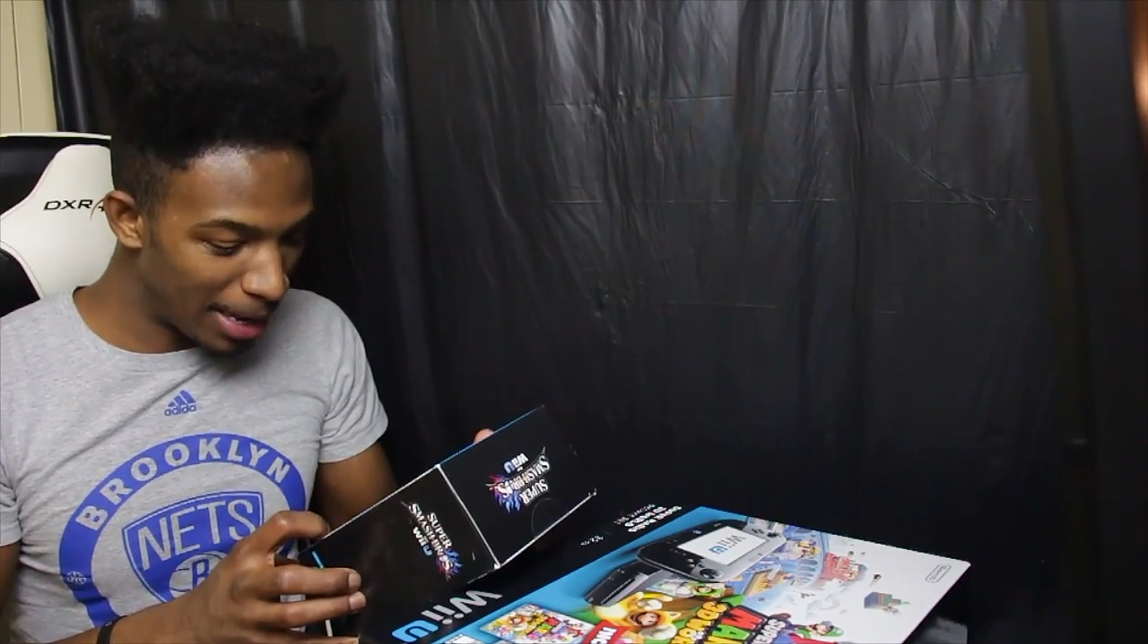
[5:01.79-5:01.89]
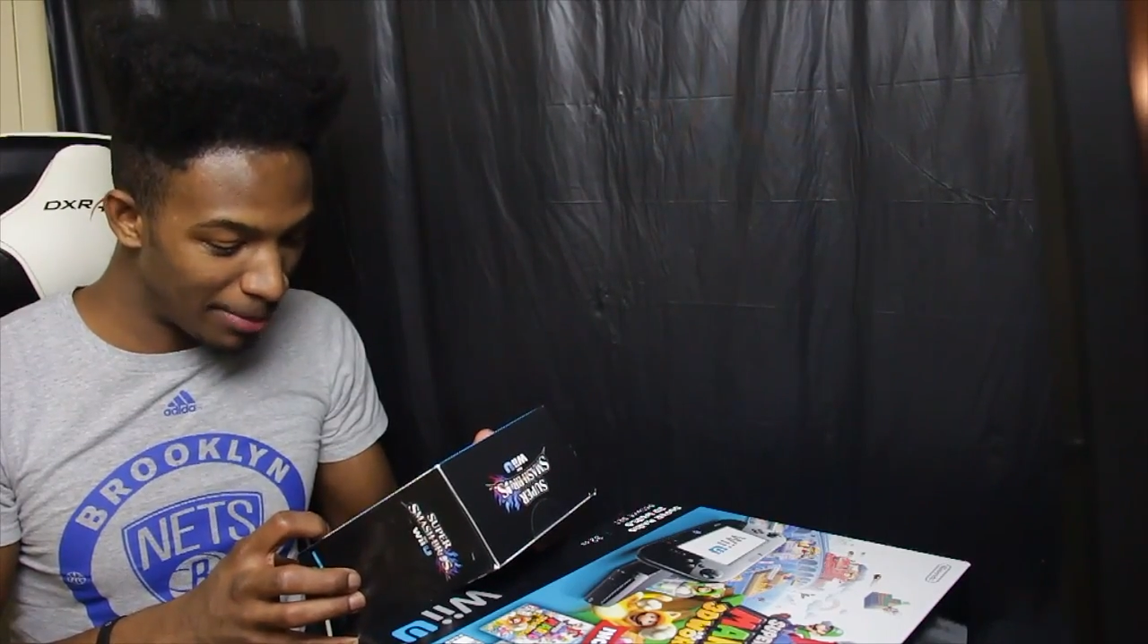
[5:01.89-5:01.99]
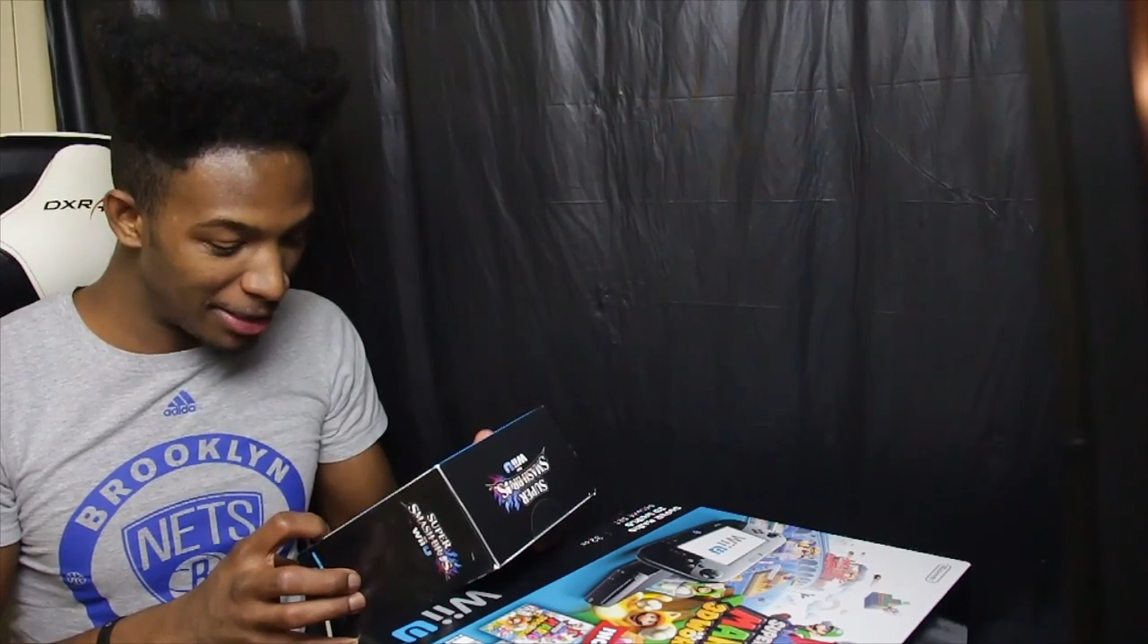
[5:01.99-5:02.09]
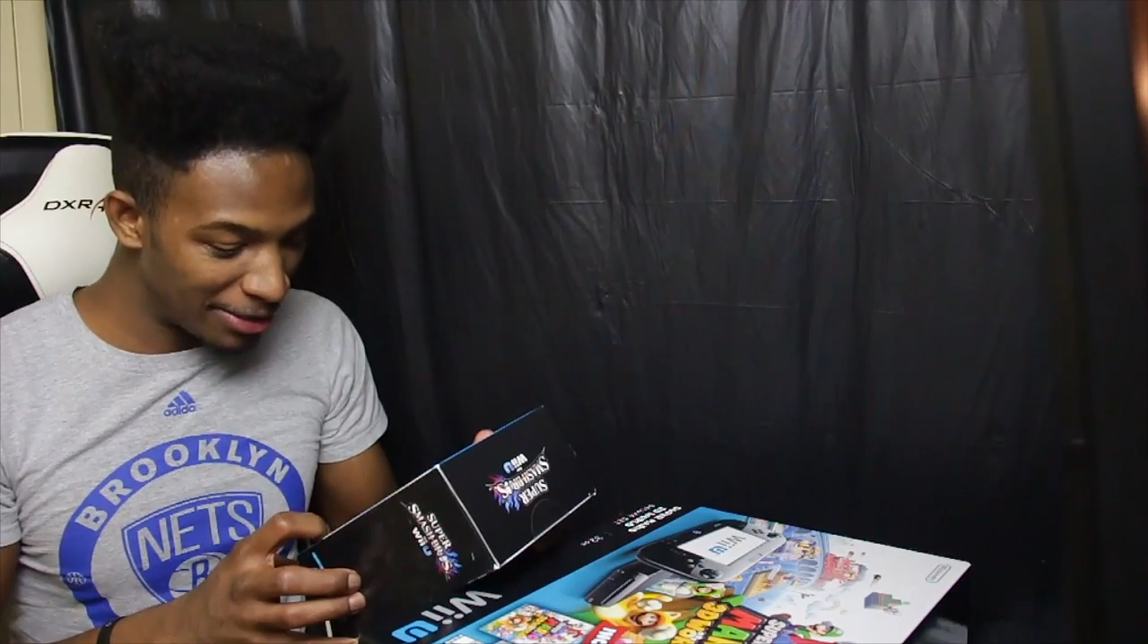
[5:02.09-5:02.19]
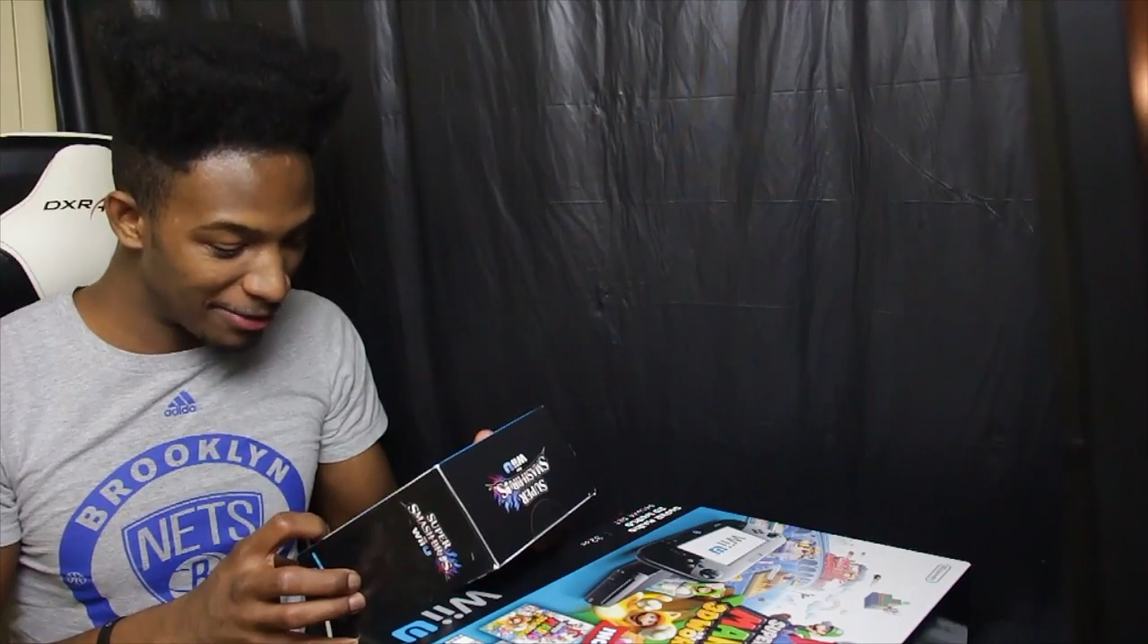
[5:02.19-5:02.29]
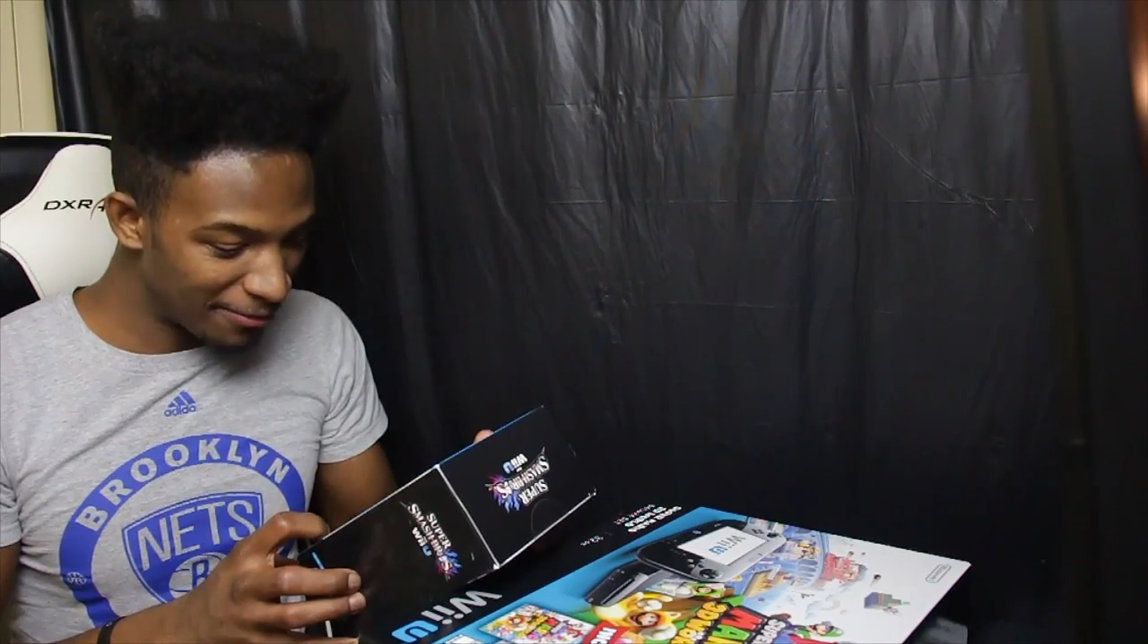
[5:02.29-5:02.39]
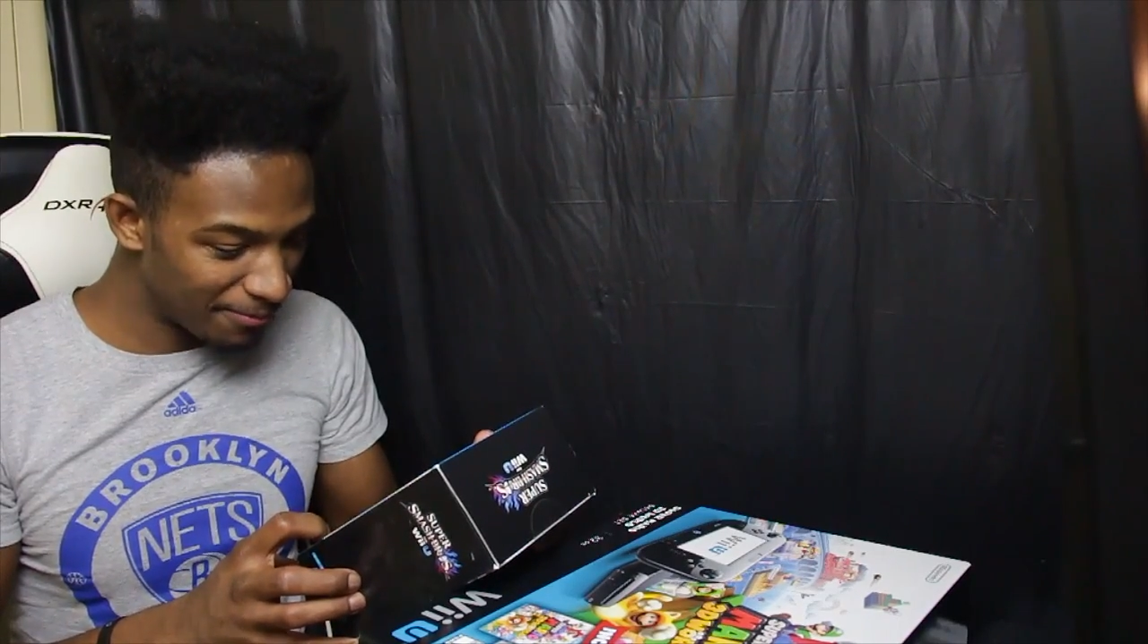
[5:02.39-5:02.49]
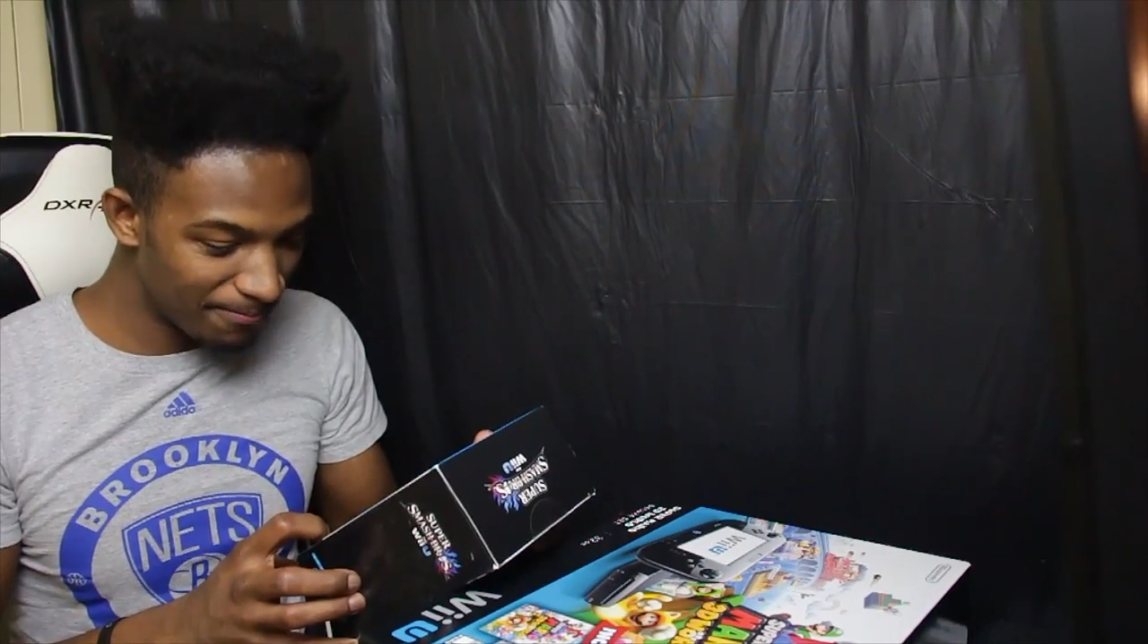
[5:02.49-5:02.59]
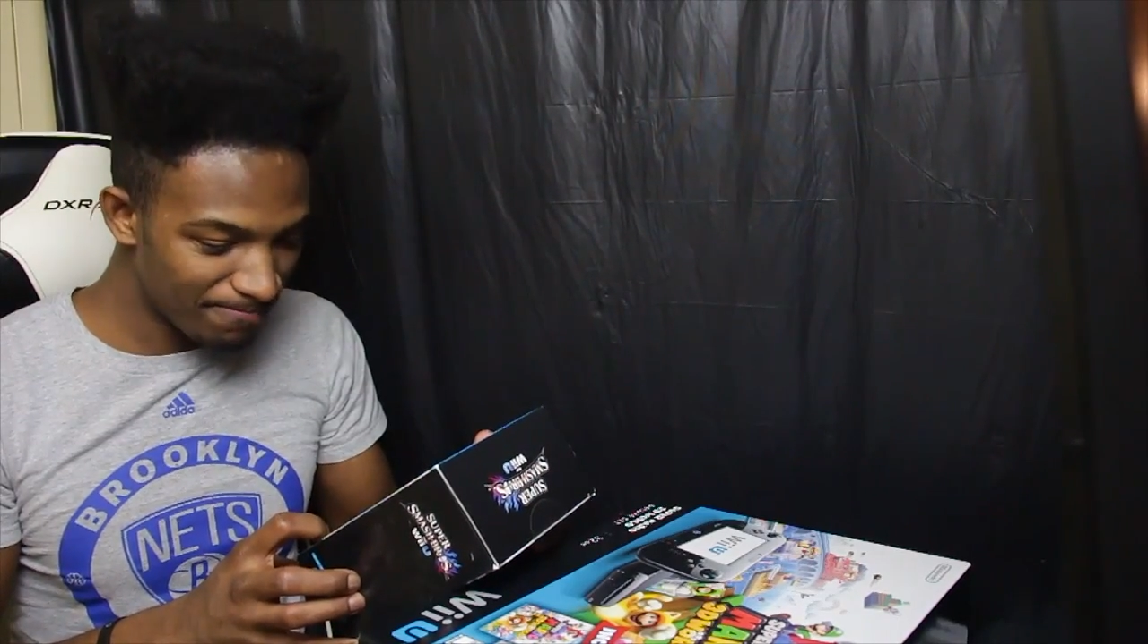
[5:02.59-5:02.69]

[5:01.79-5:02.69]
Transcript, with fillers: I mean,